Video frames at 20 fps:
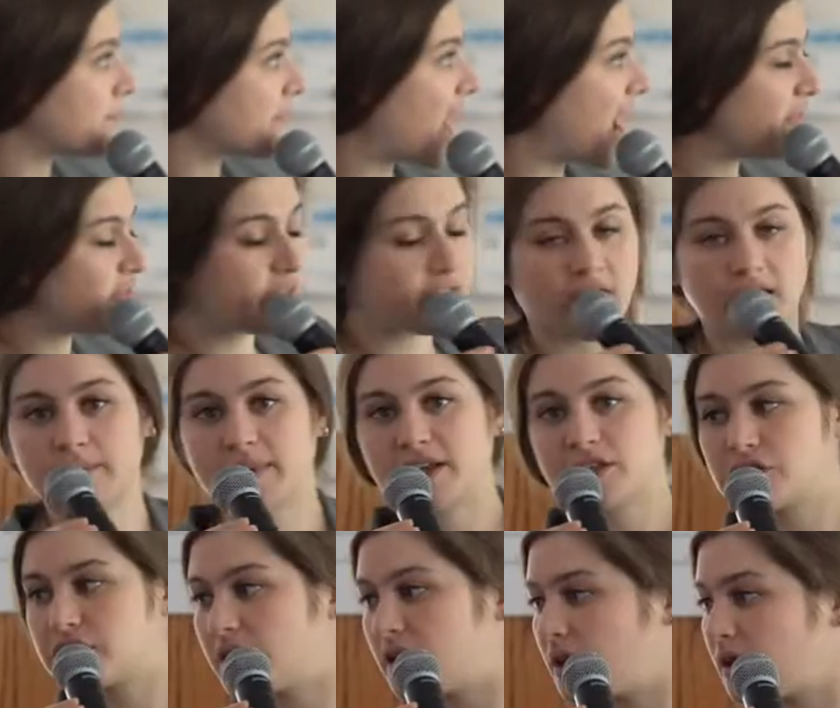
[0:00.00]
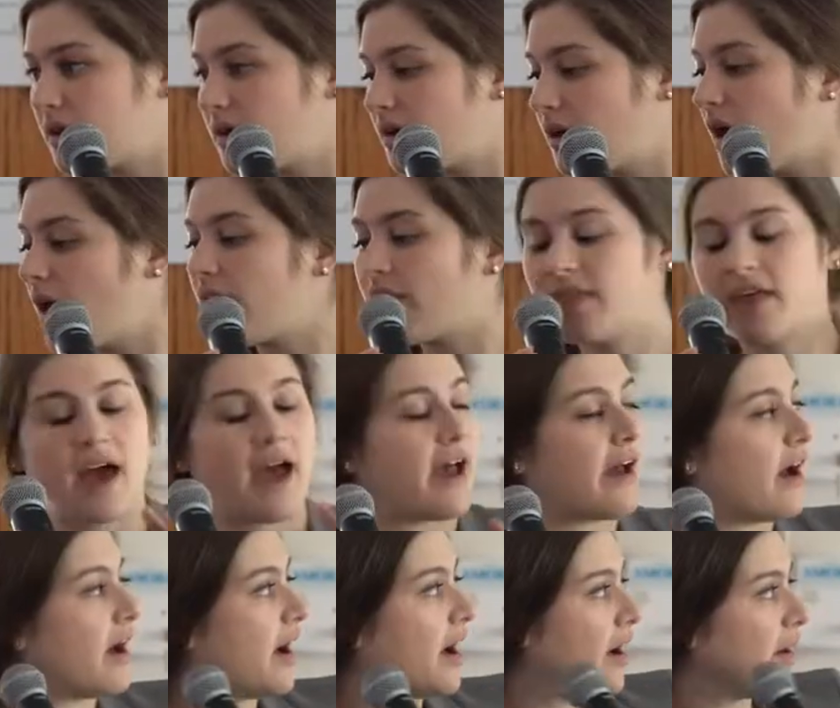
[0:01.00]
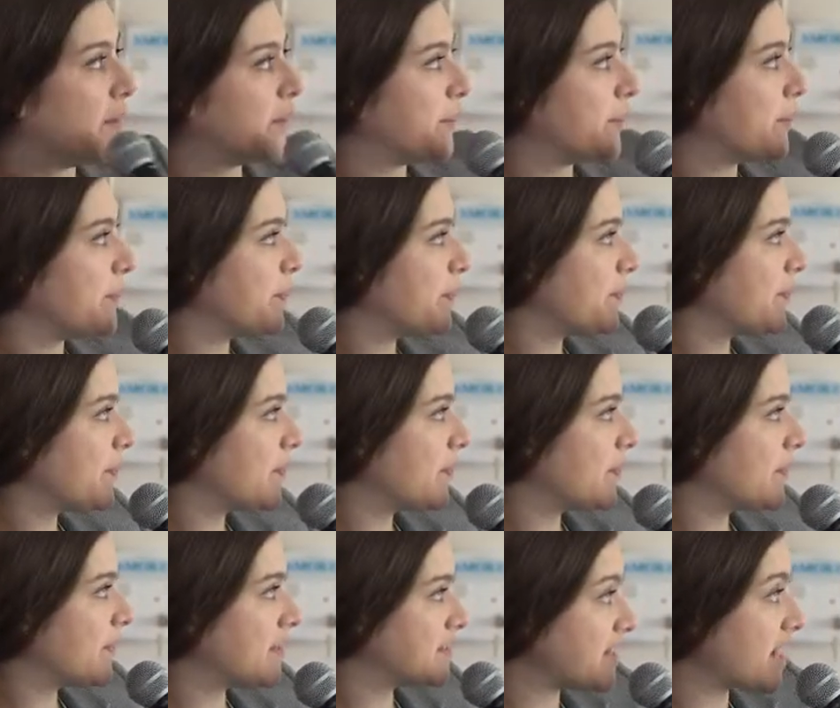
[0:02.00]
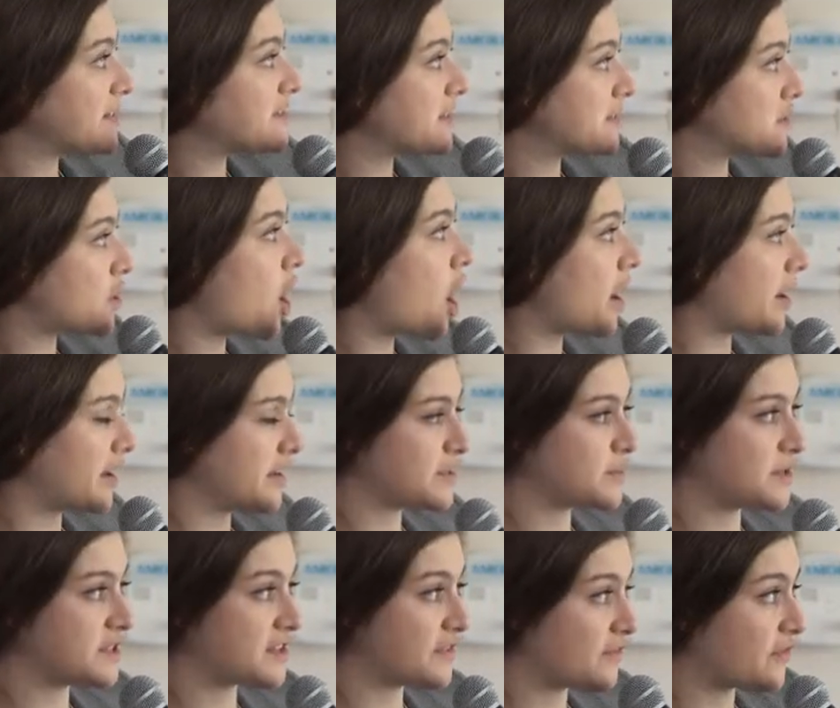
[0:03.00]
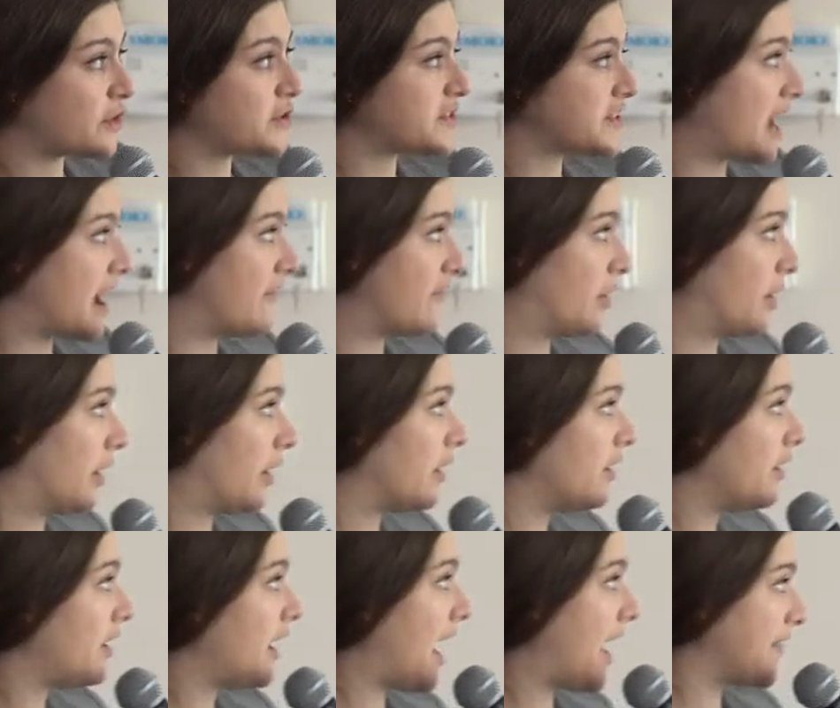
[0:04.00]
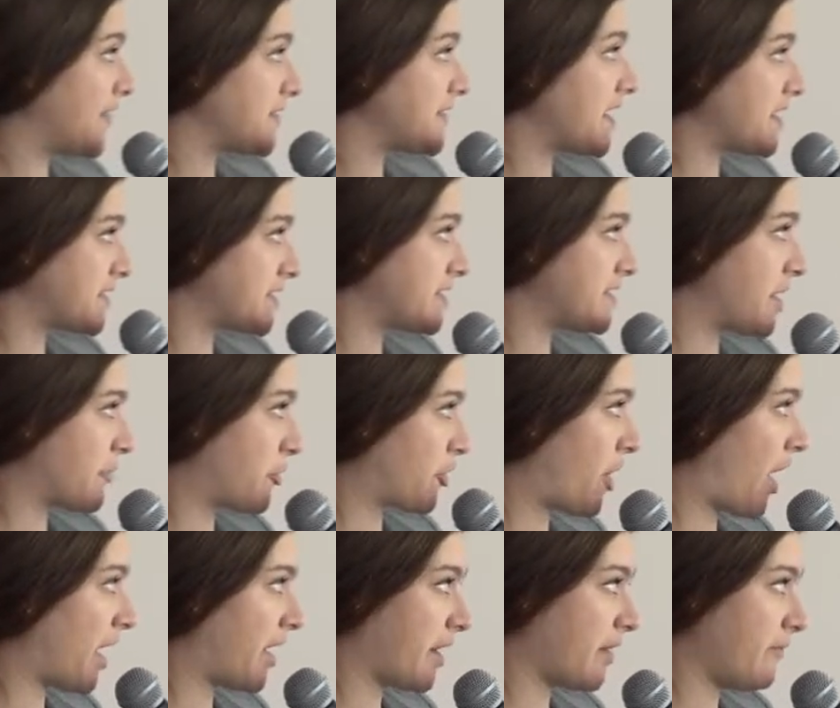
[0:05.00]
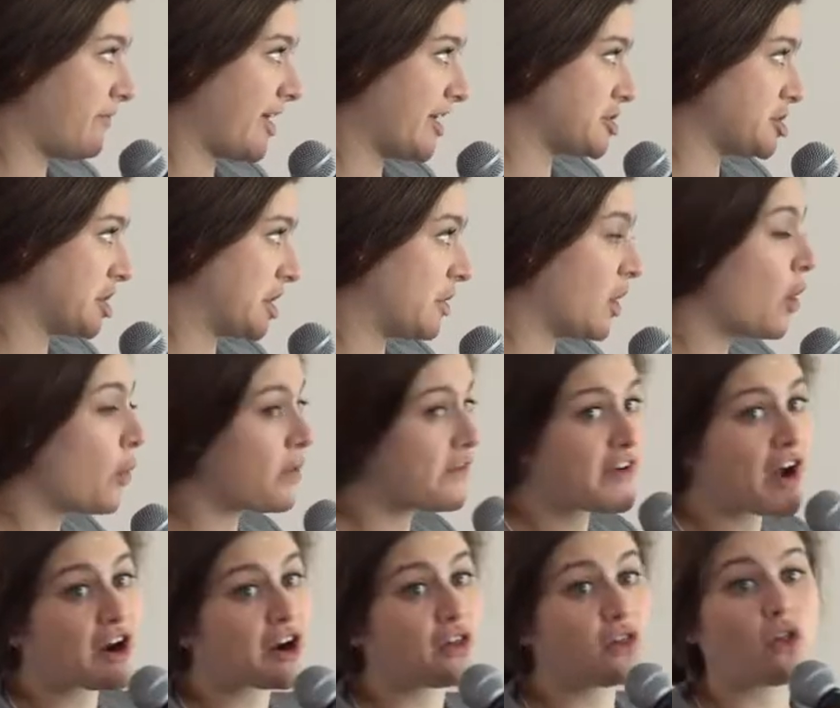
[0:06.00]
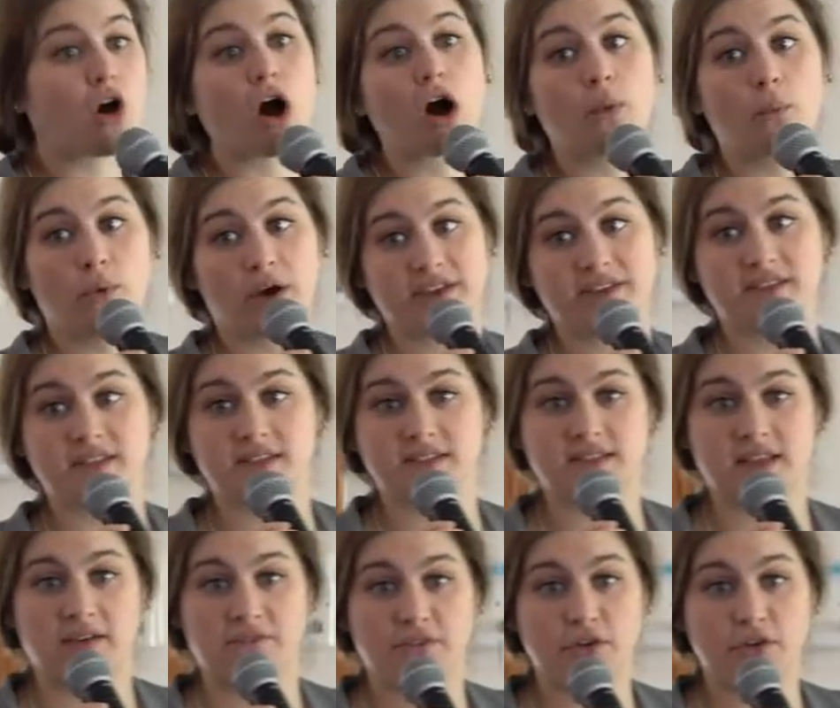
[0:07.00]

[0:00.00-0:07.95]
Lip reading: Evelyn had mentioned that the Texas caucus was the first ever at the Texas Democratic Convention. We've gone a long way since then.